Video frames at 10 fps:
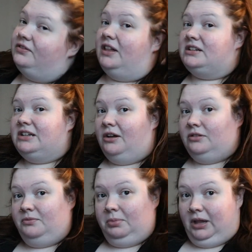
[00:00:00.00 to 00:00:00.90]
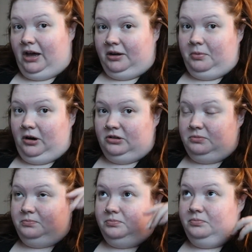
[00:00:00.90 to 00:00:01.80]
of flesh out the blog
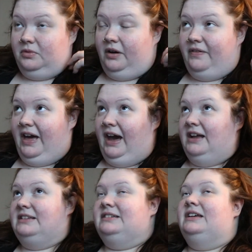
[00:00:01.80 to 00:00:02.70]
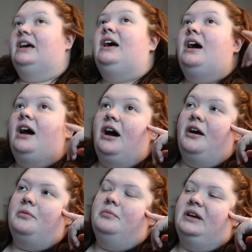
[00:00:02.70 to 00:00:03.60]
part of that.
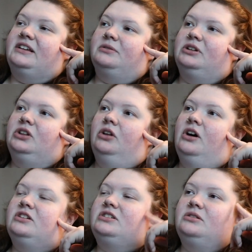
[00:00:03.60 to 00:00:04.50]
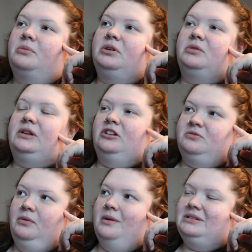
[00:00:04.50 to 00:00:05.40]
Because I'm gonna
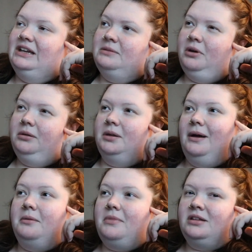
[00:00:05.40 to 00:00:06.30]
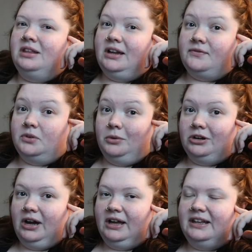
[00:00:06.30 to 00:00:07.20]
relaunch my website in probably about a month. I have to
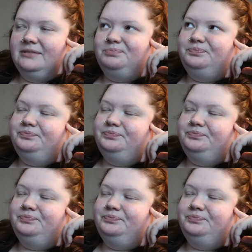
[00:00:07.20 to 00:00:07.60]
work on it.